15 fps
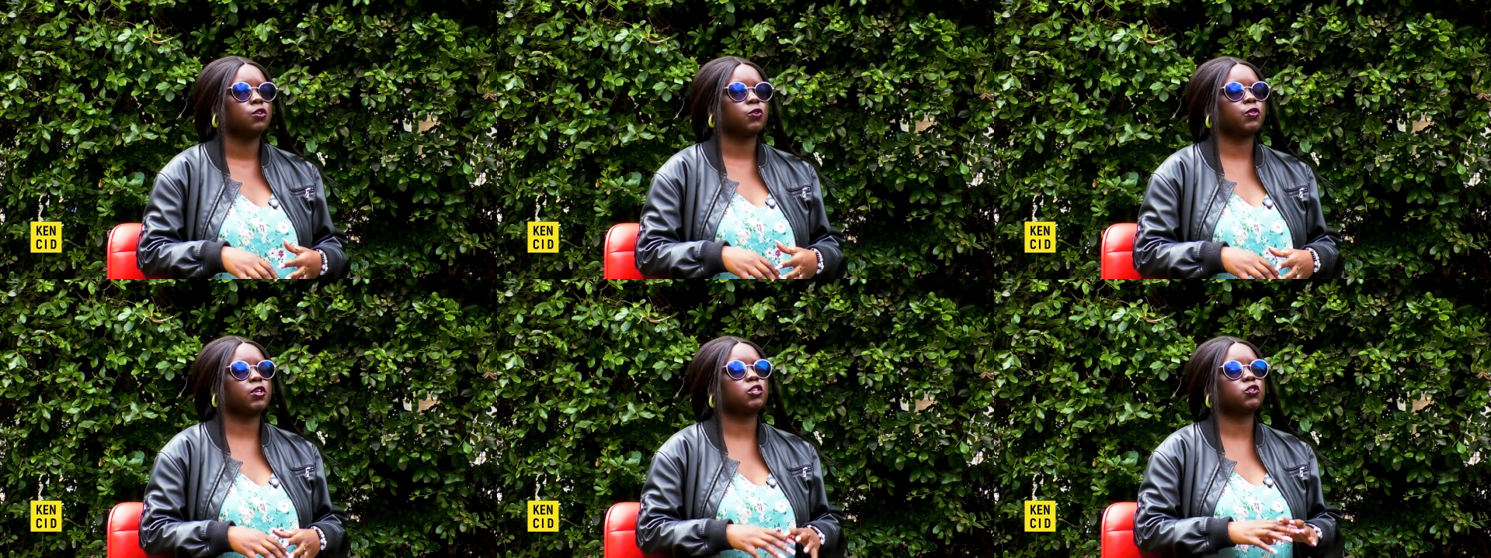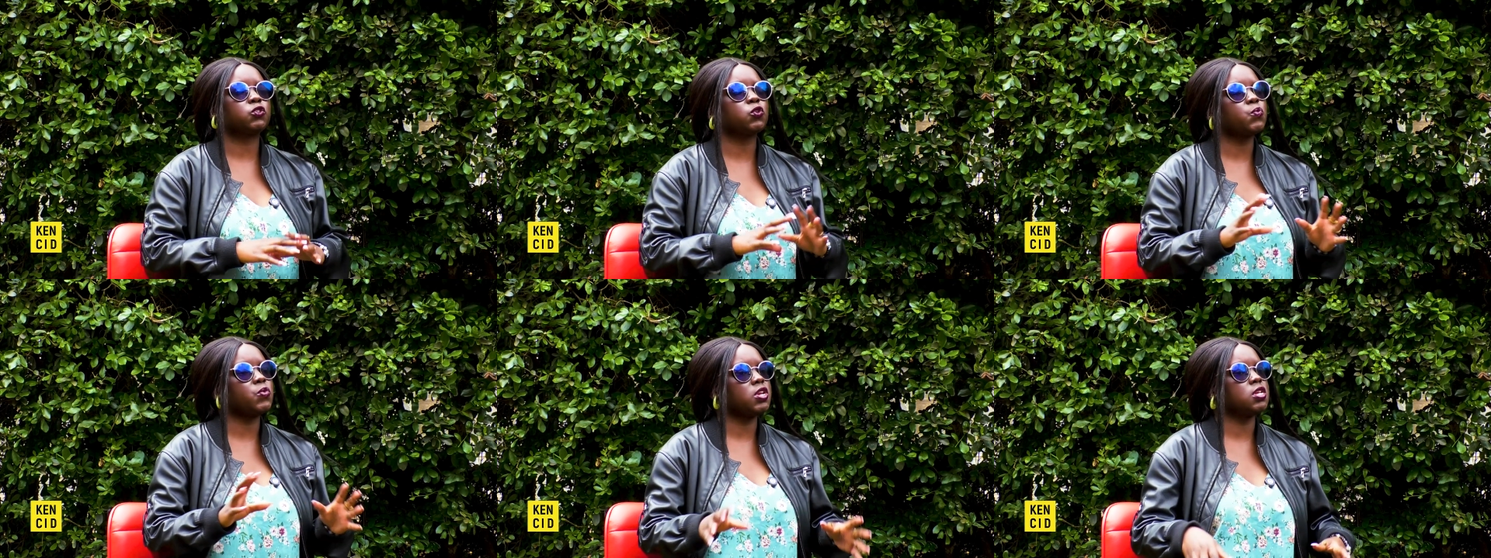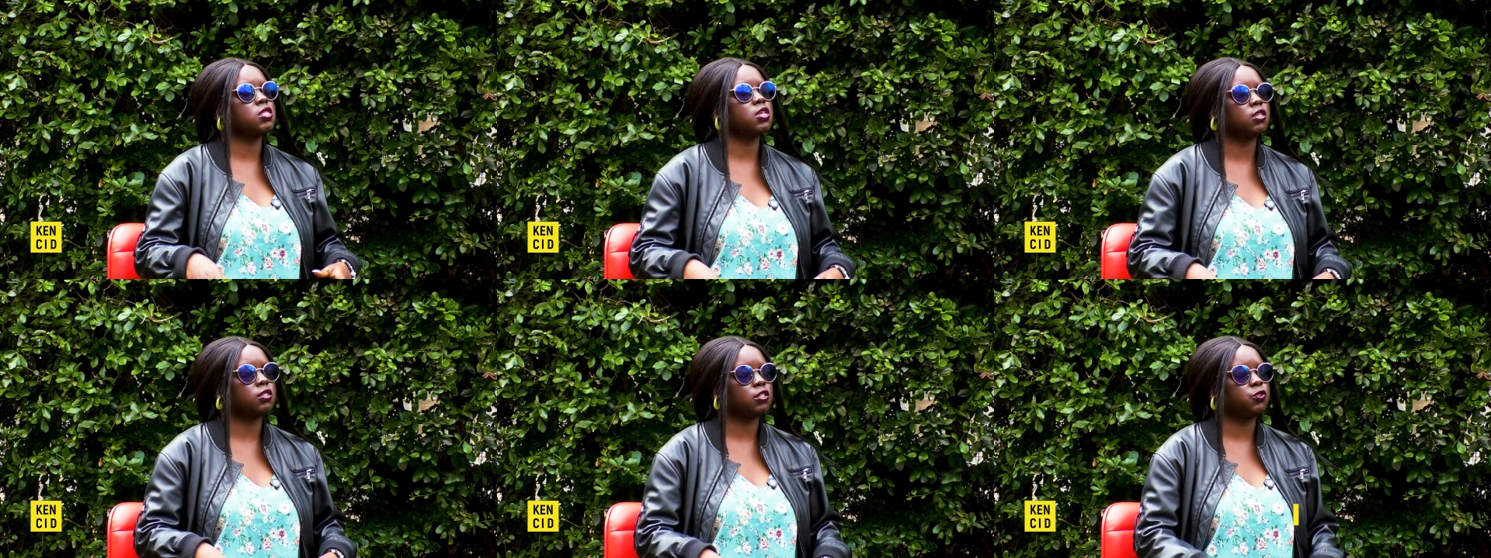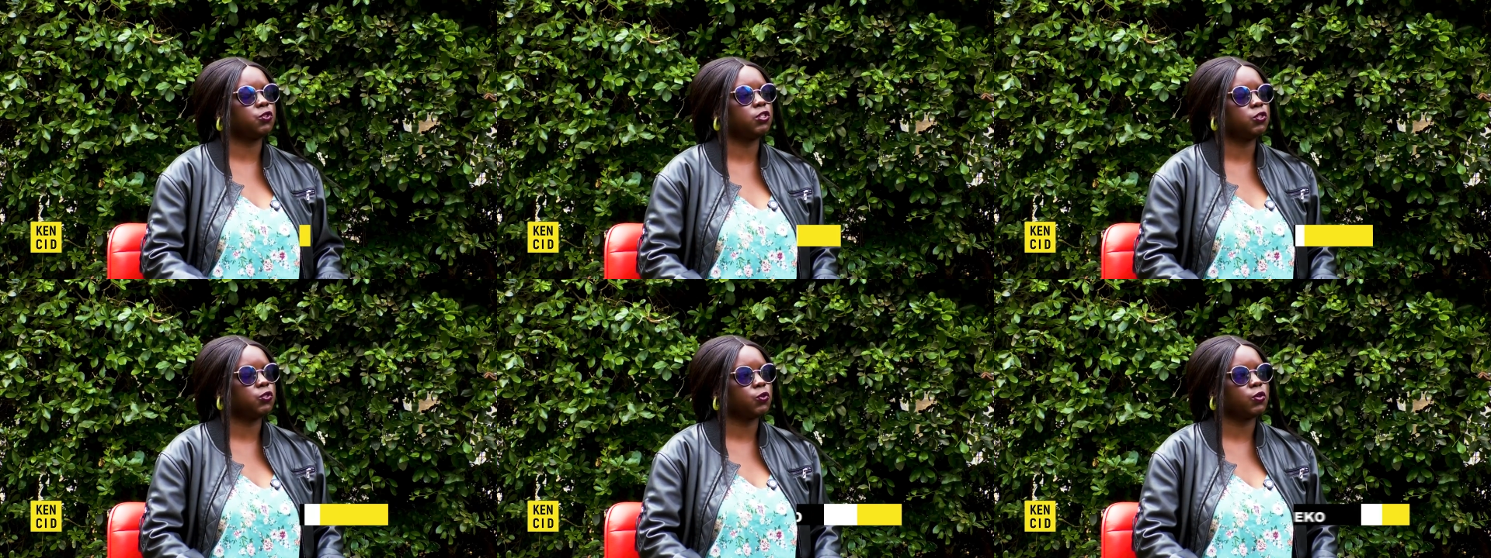So there's so many things that
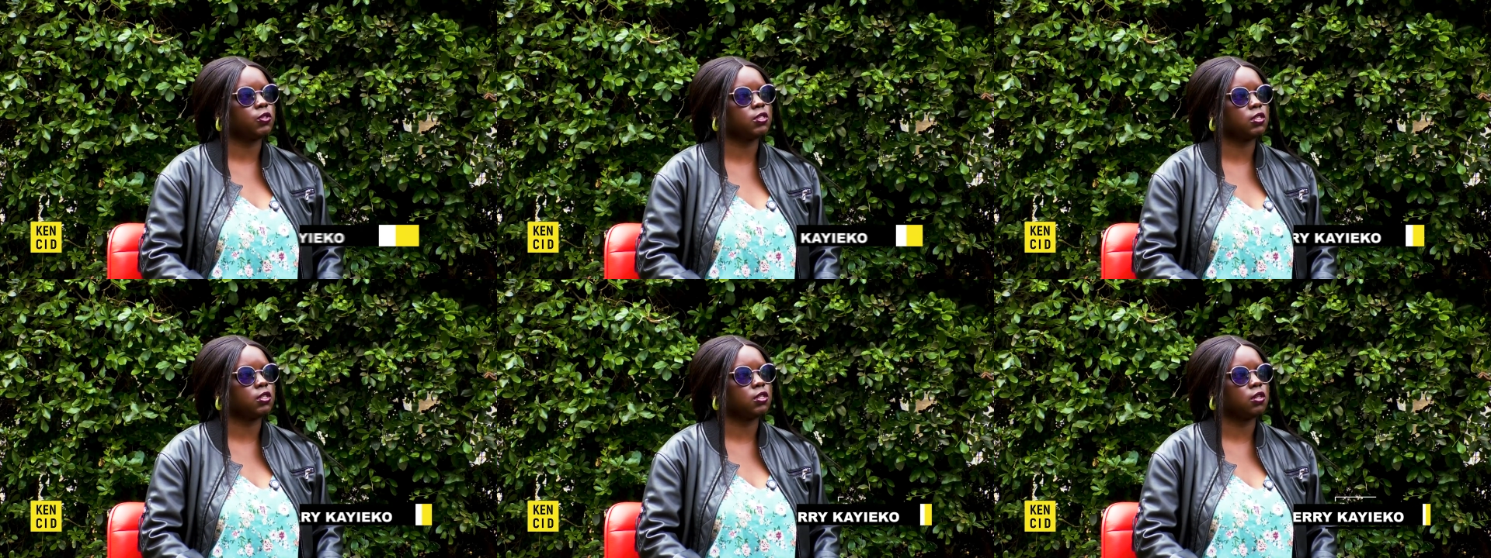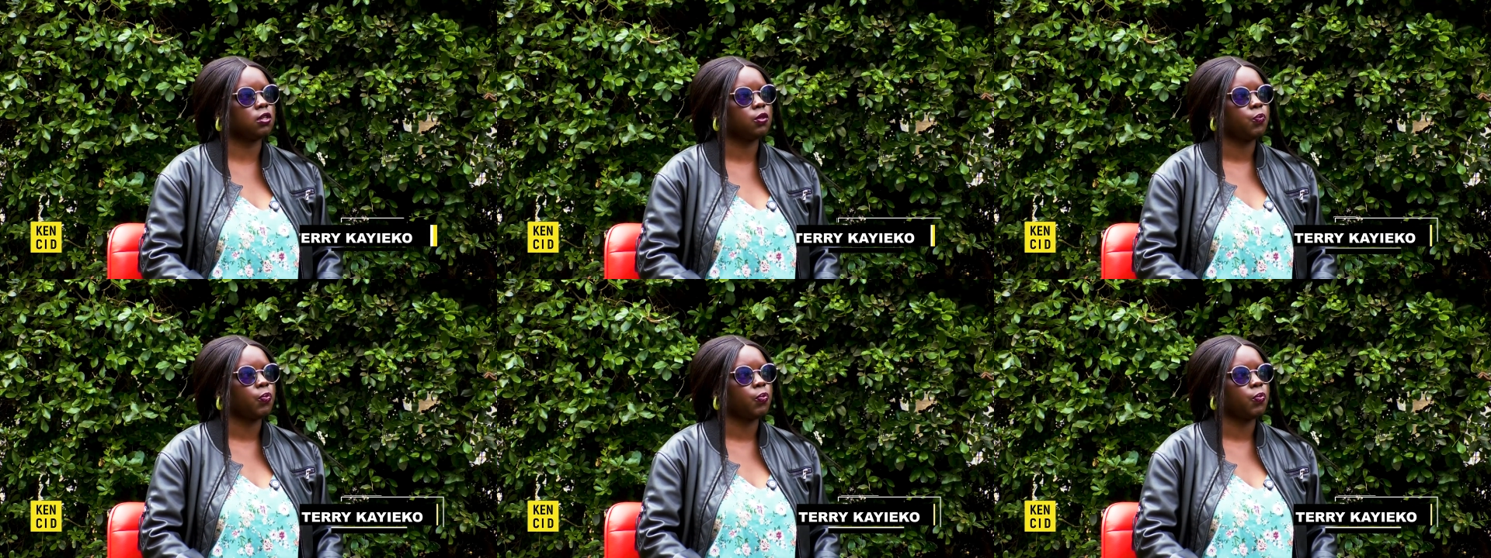you need to consider.